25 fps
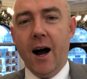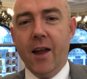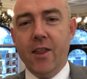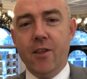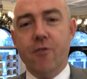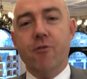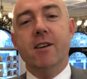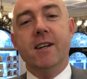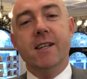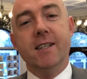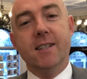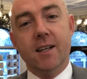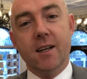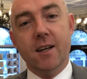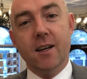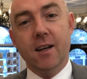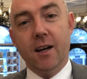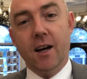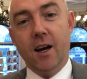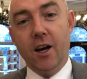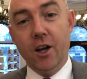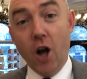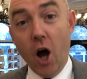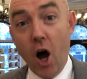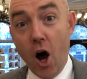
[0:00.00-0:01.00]
And there is
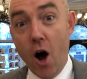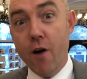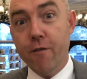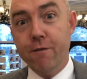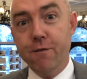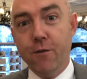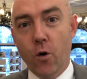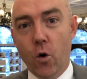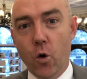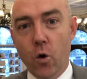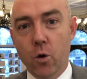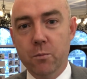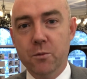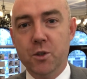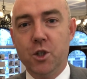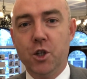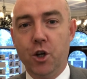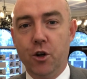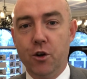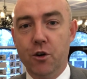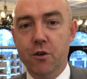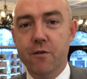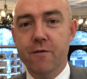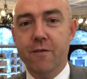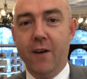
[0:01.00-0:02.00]
an art form
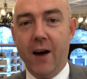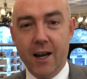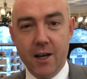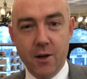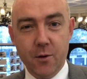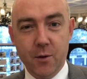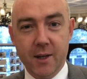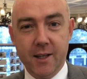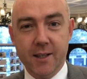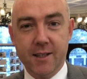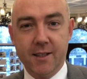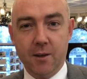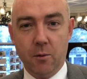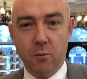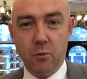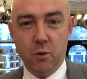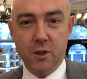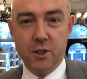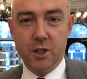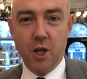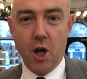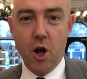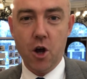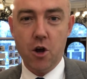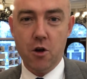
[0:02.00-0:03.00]
to valuing
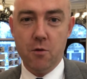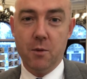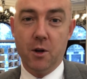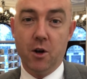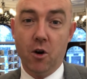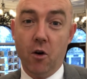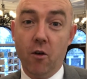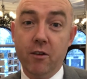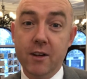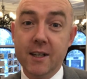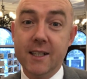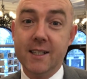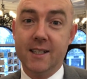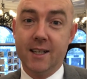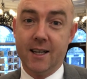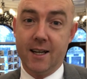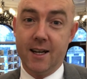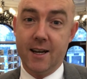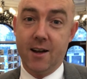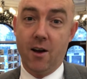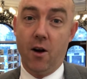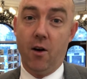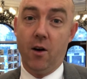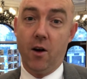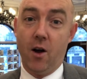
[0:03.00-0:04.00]
someone's home. And
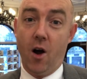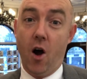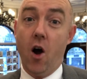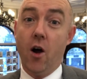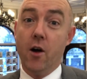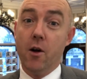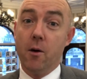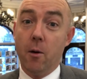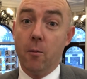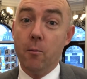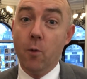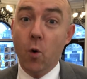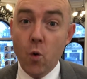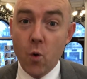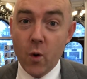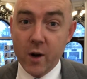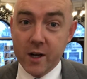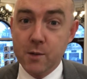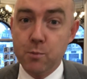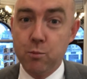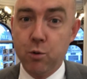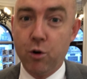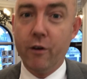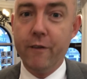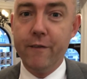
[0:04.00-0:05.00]
obviously, I'm
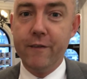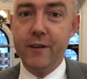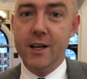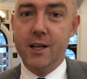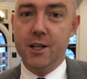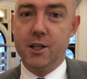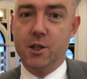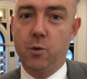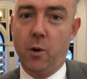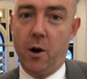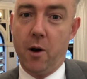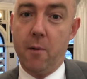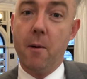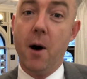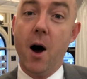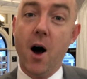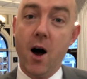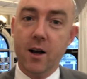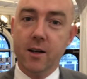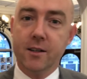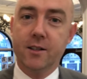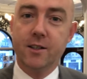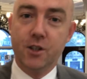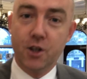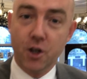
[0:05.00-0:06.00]
always privileged when I'm
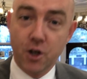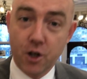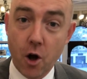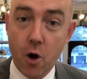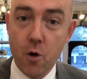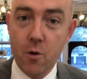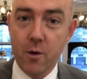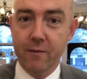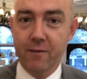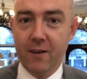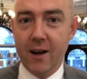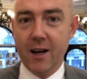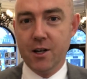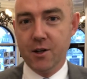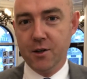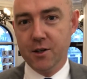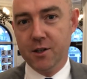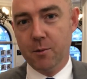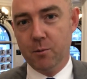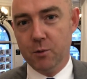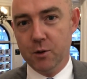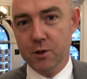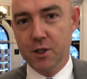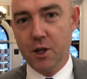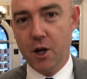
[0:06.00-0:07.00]
asked to go and value
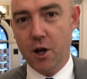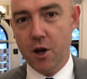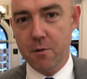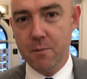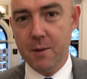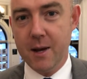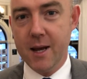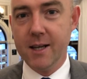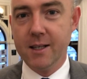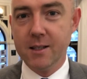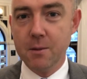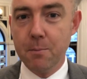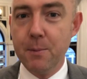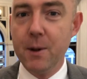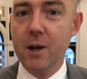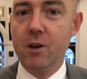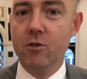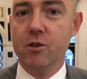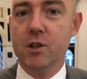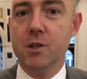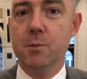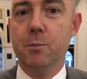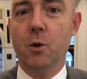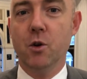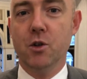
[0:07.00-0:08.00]
someone's home. It is a big
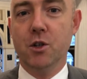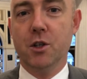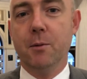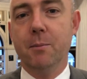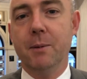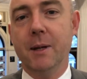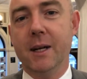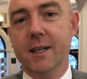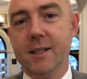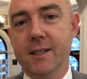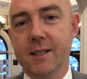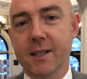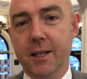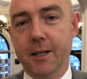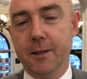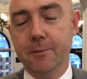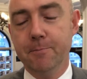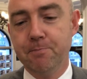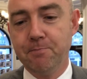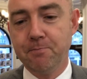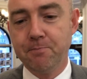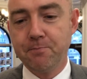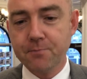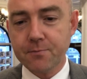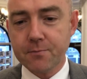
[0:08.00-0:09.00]
responsibility.
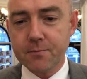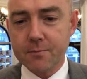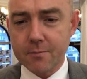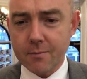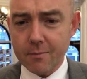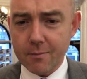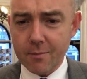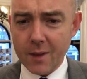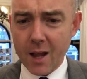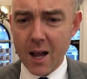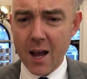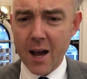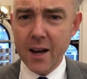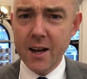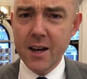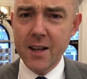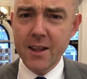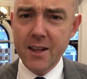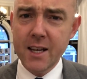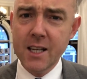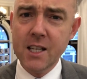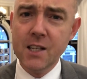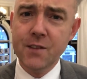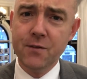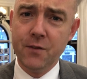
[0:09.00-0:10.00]
And
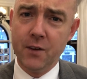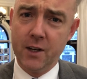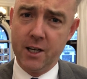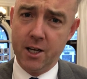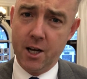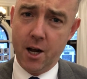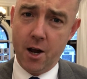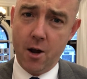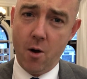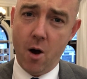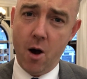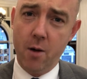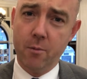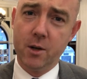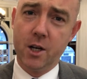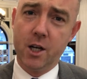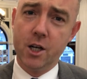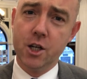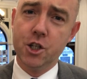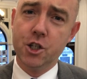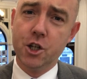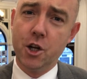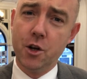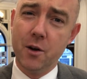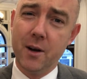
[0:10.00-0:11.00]
in this video, I'm
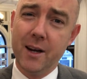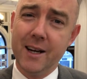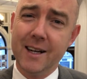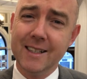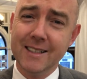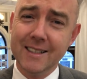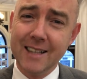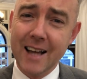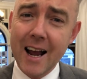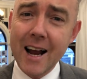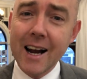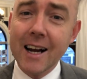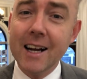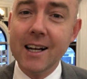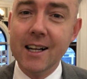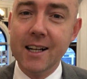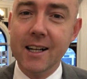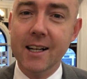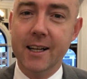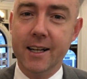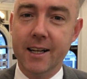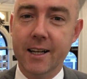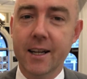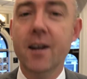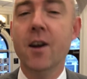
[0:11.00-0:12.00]
going to show you
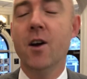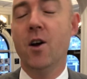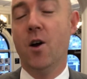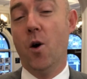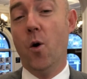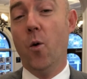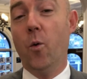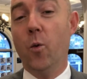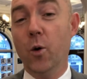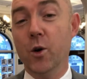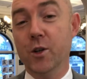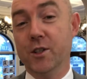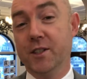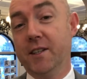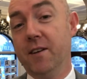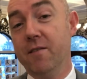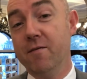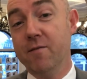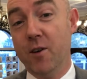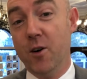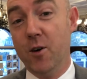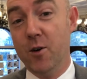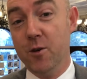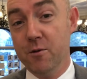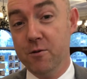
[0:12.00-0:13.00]
exactly what's
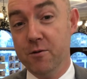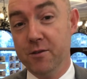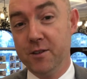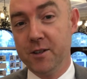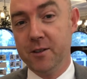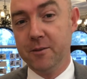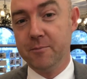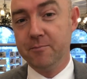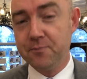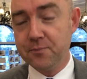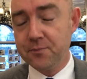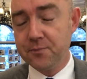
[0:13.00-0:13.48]
involved.